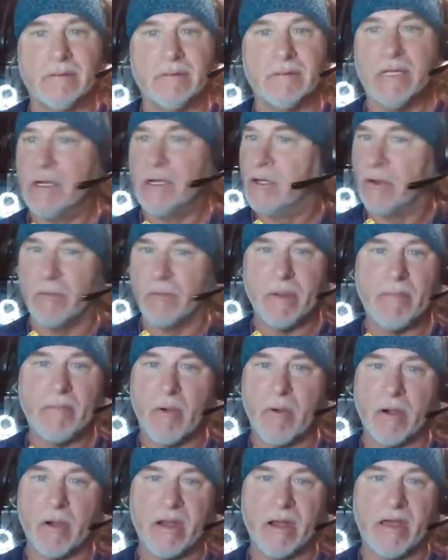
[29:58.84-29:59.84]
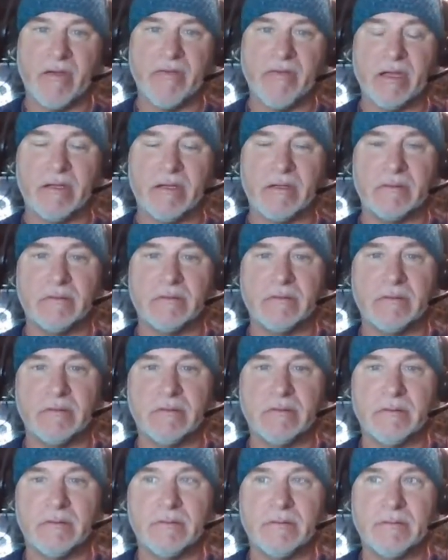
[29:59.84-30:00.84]
Then you'll be part of it.
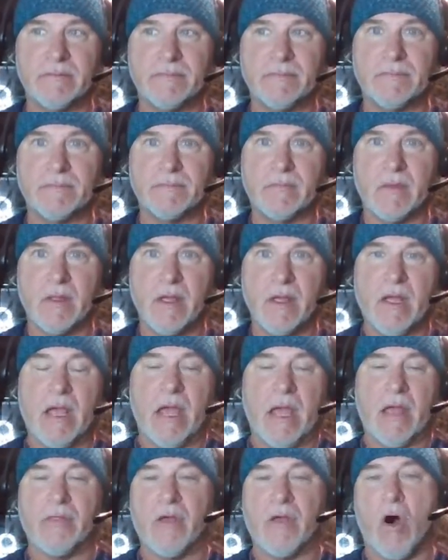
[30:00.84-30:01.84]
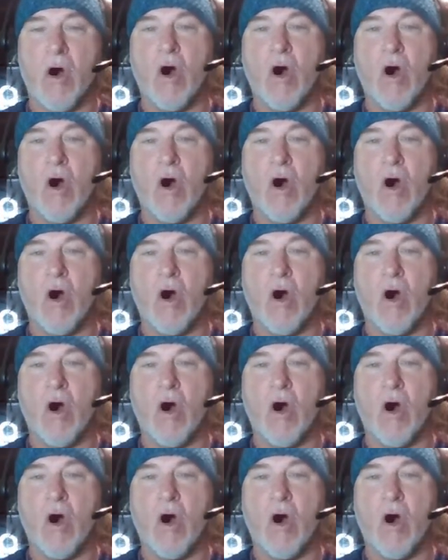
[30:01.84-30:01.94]
And the